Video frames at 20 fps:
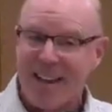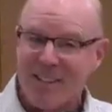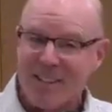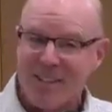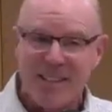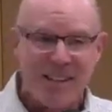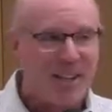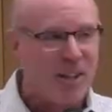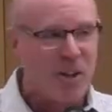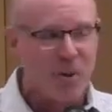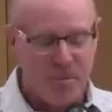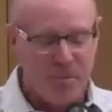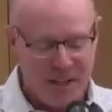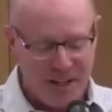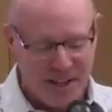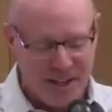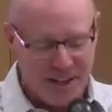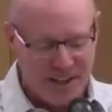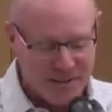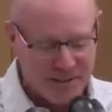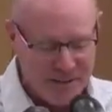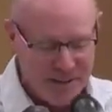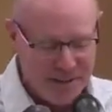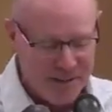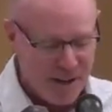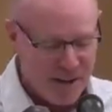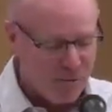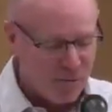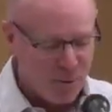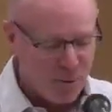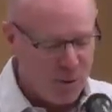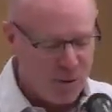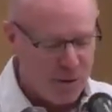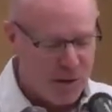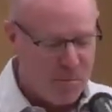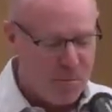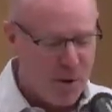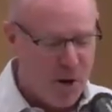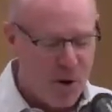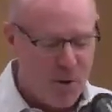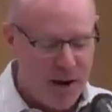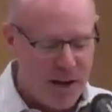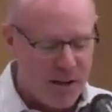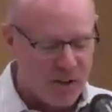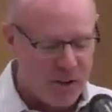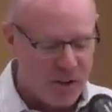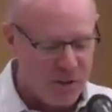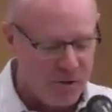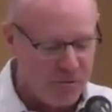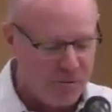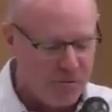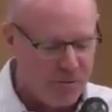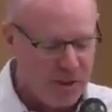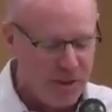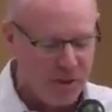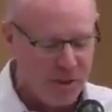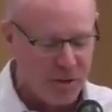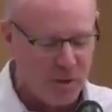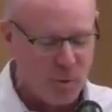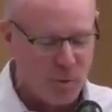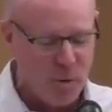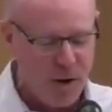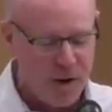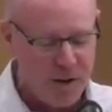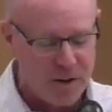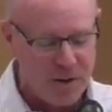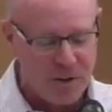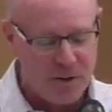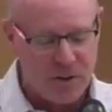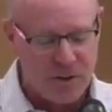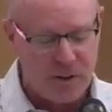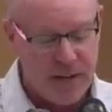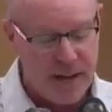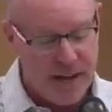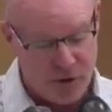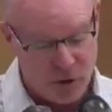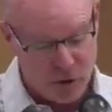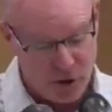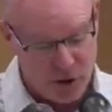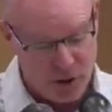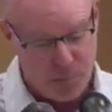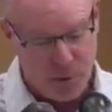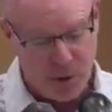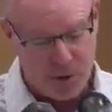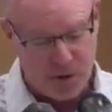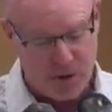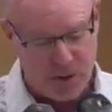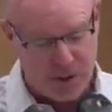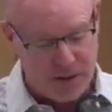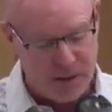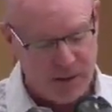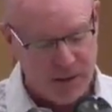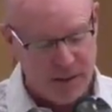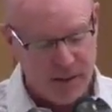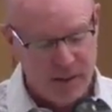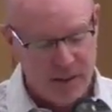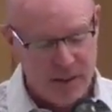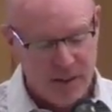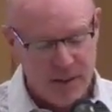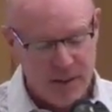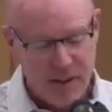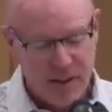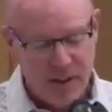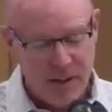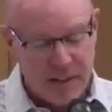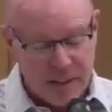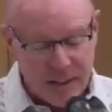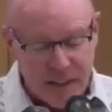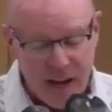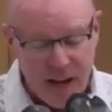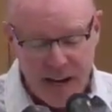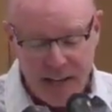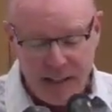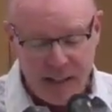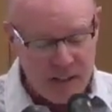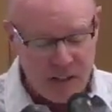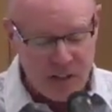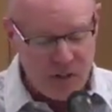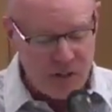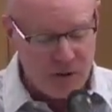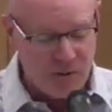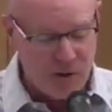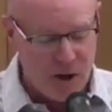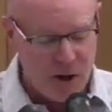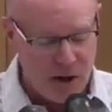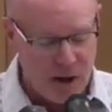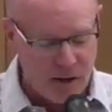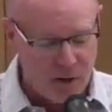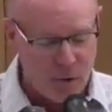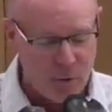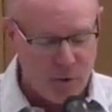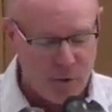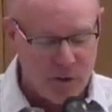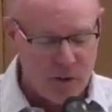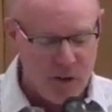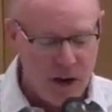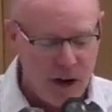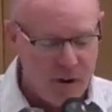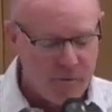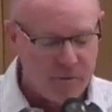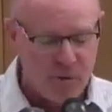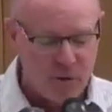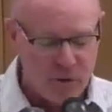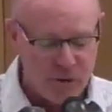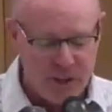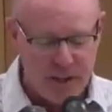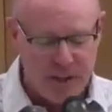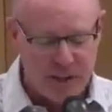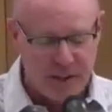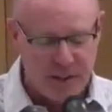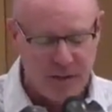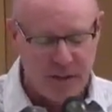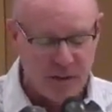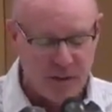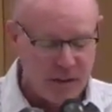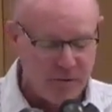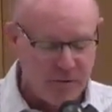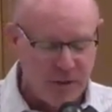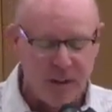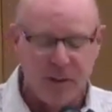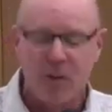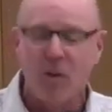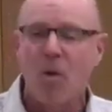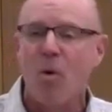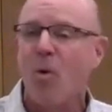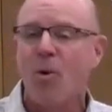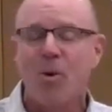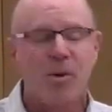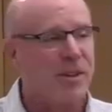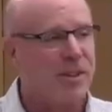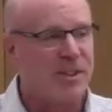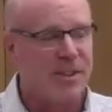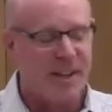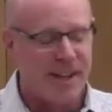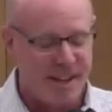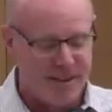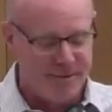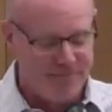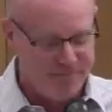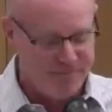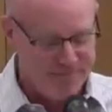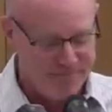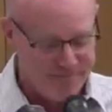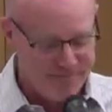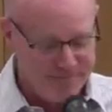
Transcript: accidental meeting of Ruth and Boaz in the field was, as she puts it, the kindness of God who has not forsaken the living or the dead.